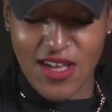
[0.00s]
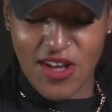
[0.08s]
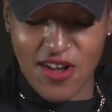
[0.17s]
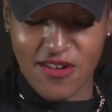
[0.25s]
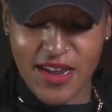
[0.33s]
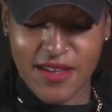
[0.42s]

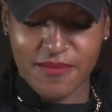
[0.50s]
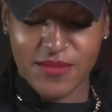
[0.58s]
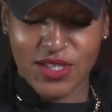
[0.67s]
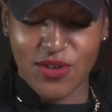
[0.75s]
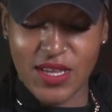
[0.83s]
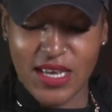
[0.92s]
All right,
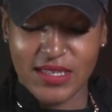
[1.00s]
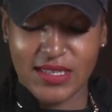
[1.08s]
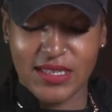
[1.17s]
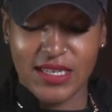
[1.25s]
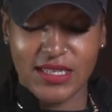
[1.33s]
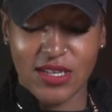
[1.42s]
so
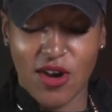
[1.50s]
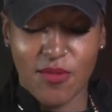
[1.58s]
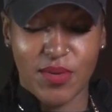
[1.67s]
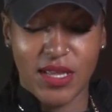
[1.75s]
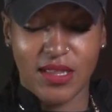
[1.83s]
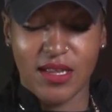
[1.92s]
yes, these are
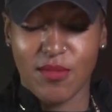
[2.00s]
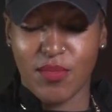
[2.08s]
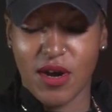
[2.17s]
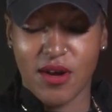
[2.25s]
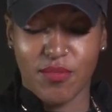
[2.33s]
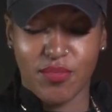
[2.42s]
peeling
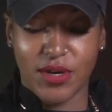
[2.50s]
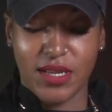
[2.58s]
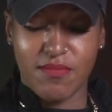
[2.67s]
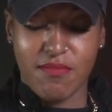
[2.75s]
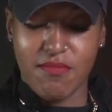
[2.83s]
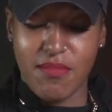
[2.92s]
apart pretty
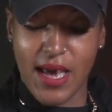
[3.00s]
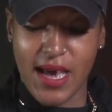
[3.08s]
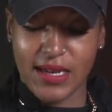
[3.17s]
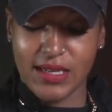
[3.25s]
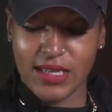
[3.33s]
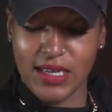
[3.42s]

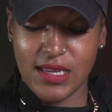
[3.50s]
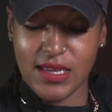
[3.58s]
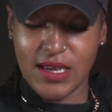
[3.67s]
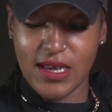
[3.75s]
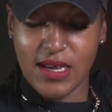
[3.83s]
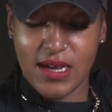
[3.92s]
badly.
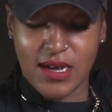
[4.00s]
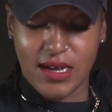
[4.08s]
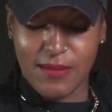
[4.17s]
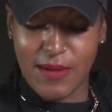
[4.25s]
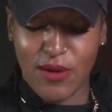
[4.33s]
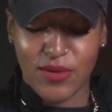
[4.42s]

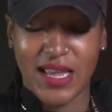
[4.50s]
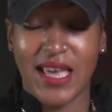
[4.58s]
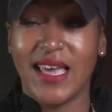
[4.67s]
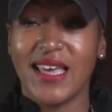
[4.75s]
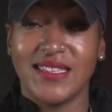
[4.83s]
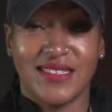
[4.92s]
I would
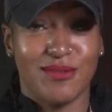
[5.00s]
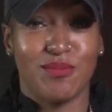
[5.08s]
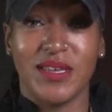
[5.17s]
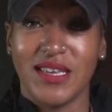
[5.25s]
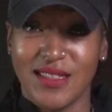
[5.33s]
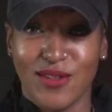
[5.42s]
hate to
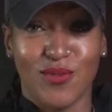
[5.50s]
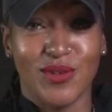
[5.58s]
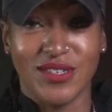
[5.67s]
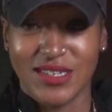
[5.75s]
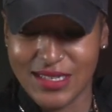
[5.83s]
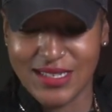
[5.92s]
be in the
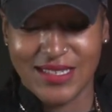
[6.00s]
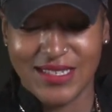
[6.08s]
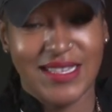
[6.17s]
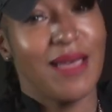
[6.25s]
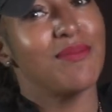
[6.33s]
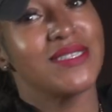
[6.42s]
wilderness and
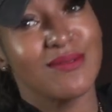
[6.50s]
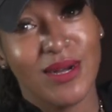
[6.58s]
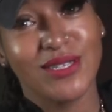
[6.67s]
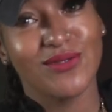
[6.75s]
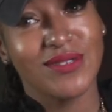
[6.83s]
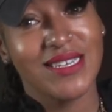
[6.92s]
this happened to my
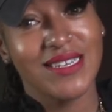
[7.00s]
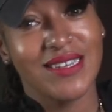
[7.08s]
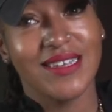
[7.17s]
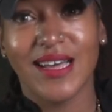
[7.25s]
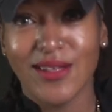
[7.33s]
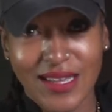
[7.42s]
tortilla
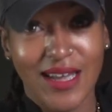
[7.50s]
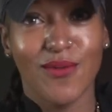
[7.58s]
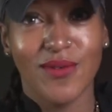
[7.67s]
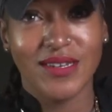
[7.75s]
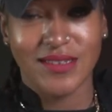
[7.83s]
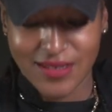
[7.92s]
and I only got
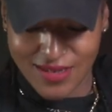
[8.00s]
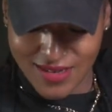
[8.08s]
one.